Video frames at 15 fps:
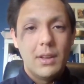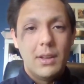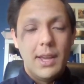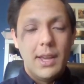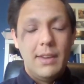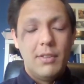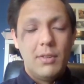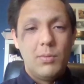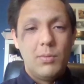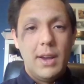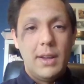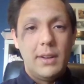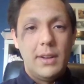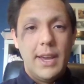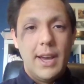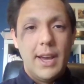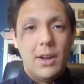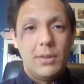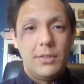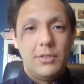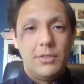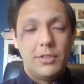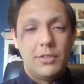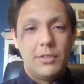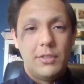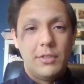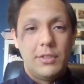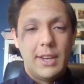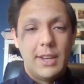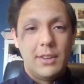Even right now,
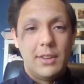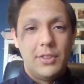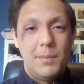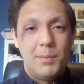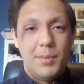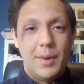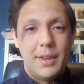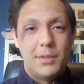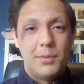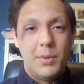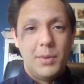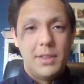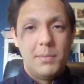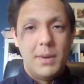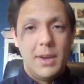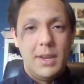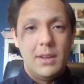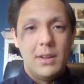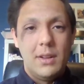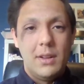just take a deep breath with me.